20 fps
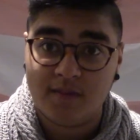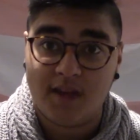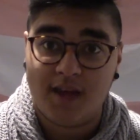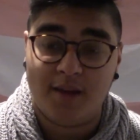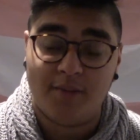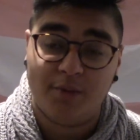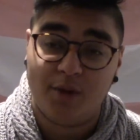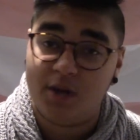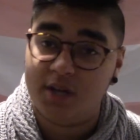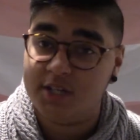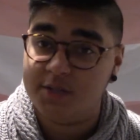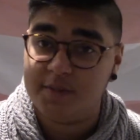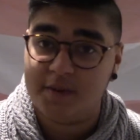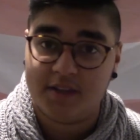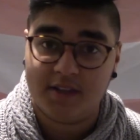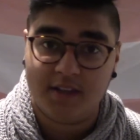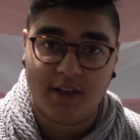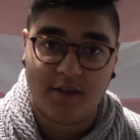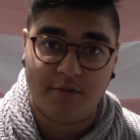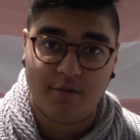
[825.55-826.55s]
I'm not
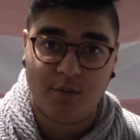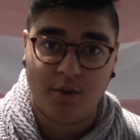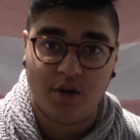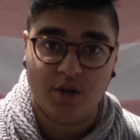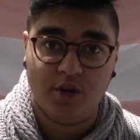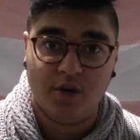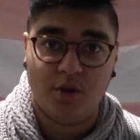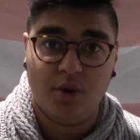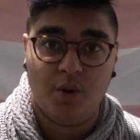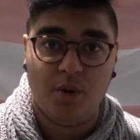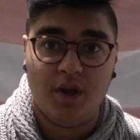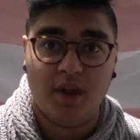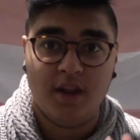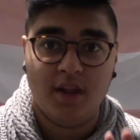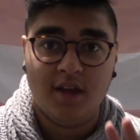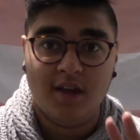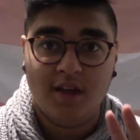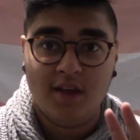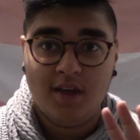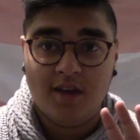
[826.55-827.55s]
expecting everyone to know
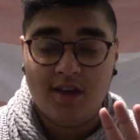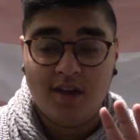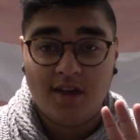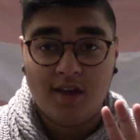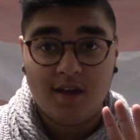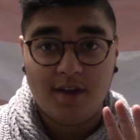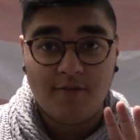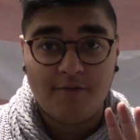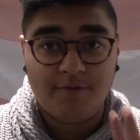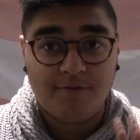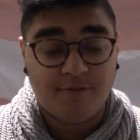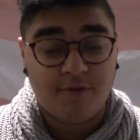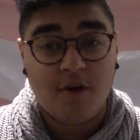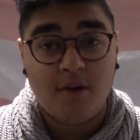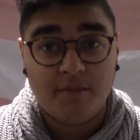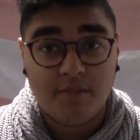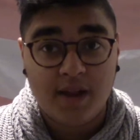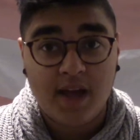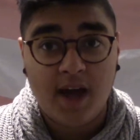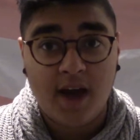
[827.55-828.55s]
it
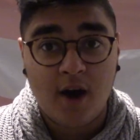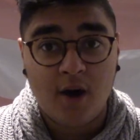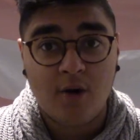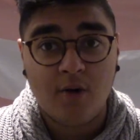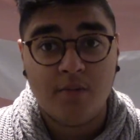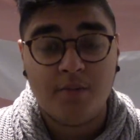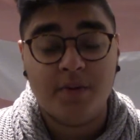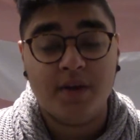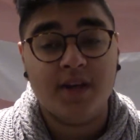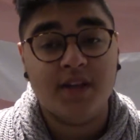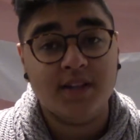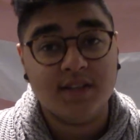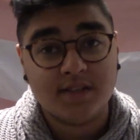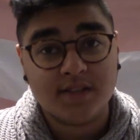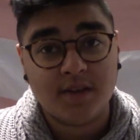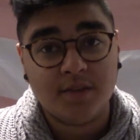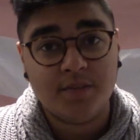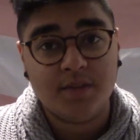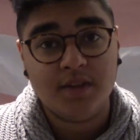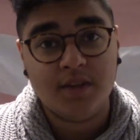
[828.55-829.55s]
from now, but it is
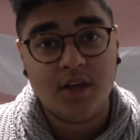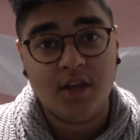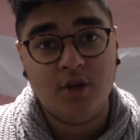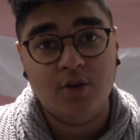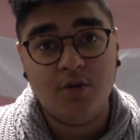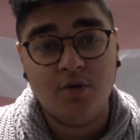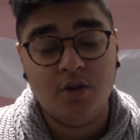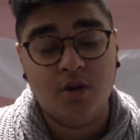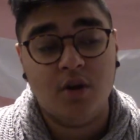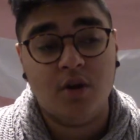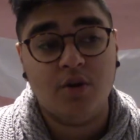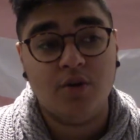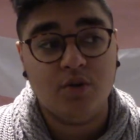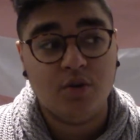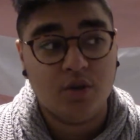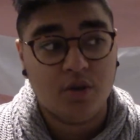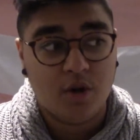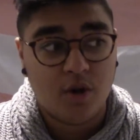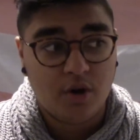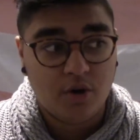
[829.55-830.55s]
something that you learn. You
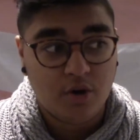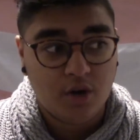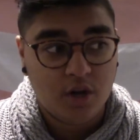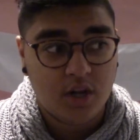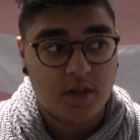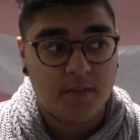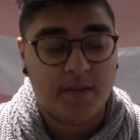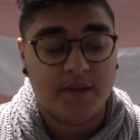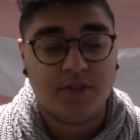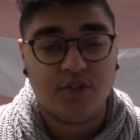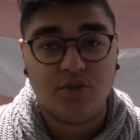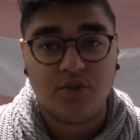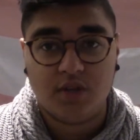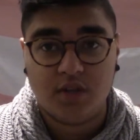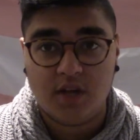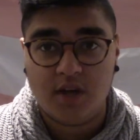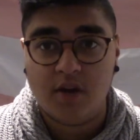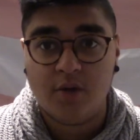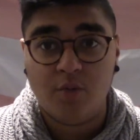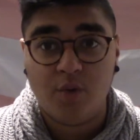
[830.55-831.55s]
learn your limits. You
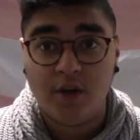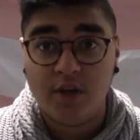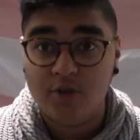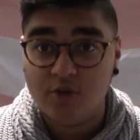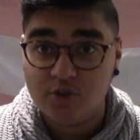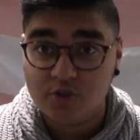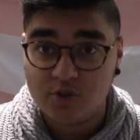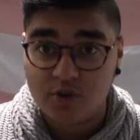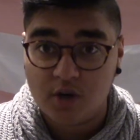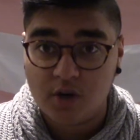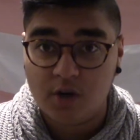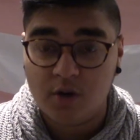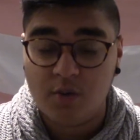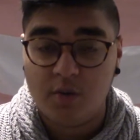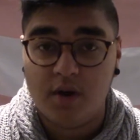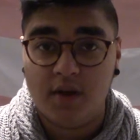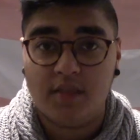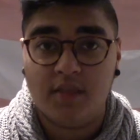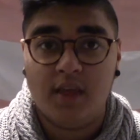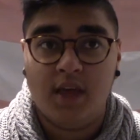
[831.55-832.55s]
learn where you struggle
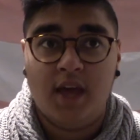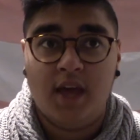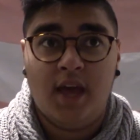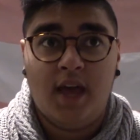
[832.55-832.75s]
with.